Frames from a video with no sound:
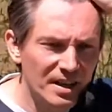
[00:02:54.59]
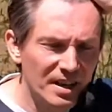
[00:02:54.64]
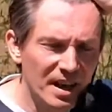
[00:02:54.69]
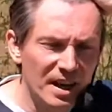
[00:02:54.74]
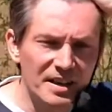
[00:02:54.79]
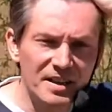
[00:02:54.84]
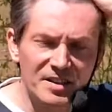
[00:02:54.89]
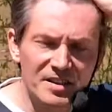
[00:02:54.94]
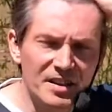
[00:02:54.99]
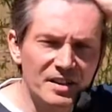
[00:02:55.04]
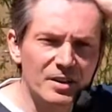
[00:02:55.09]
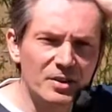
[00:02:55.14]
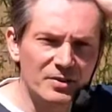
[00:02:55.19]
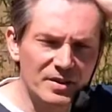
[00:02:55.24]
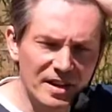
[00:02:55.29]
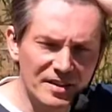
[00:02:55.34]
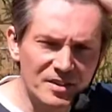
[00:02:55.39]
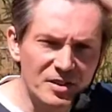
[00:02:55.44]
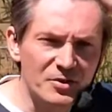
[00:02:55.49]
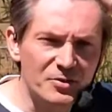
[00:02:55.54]
And he said, oh,
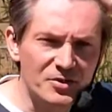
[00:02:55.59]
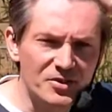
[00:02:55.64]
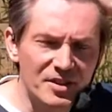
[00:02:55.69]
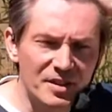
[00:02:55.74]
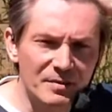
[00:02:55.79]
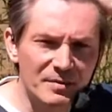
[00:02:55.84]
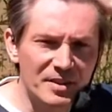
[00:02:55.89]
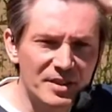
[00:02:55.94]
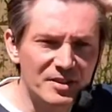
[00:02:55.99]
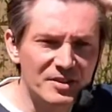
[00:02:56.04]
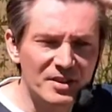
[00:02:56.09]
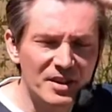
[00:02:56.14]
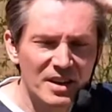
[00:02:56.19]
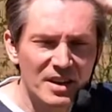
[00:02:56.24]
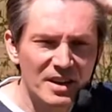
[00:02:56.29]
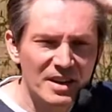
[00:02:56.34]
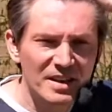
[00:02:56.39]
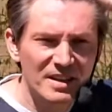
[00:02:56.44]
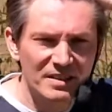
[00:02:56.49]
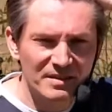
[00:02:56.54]
that's interesting, because
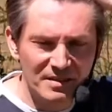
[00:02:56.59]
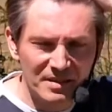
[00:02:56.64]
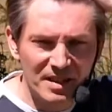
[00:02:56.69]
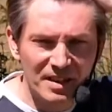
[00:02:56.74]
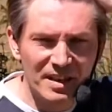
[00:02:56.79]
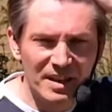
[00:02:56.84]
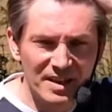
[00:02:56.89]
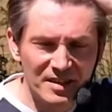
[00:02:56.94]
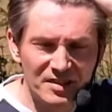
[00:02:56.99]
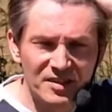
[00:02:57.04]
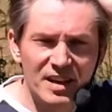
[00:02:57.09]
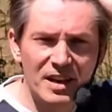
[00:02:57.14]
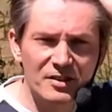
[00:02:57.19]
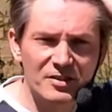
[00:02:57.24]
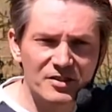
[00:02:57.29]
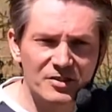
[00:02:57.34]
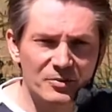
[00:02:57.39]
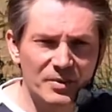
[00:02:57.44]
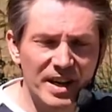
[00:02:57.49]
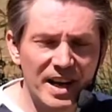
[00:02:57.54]
in
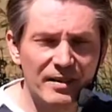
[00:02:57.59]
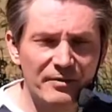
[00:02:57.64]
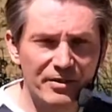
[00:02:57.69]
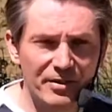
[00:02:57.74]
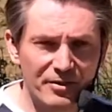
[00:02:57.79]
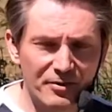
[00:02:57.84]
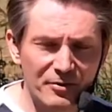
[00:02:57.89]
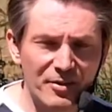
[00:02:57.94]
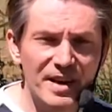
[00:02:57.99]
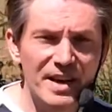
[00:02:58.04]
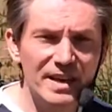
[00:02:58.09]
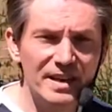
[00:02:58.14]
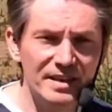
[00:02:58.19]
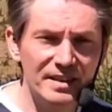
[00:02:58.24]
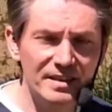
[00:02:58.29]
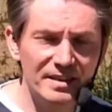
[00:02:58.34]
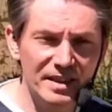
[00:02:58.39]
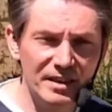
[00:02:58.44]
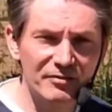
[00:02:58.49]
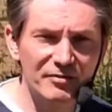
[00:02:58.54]
salsa we have
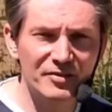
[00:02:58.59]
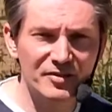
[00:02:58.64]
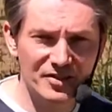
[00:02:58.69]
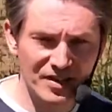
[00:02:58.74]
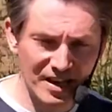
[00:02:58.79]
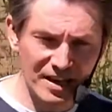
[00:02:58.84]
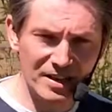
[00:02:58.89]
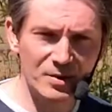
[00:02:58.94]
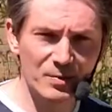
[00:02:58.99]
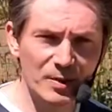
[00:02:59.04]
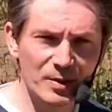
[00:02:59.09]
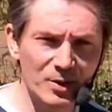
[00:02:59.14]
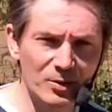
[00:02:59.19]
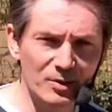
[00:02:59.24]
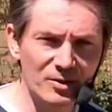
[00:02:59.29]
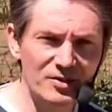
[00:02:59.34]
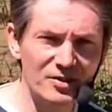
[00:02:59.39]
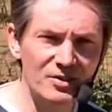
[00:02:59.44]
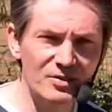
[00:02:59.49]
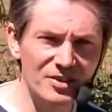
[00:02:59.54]
3 different things we call
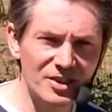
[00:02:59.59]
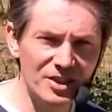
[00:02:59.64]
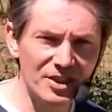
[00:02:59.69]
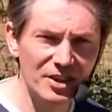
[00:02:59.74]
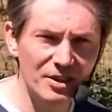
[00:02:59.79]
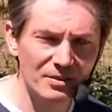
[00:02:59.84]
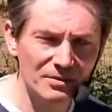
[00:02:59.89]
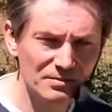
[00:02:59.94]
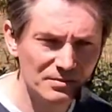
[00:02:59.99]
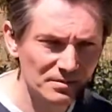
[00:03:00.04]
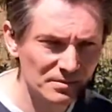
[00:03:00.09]
a Susie Q.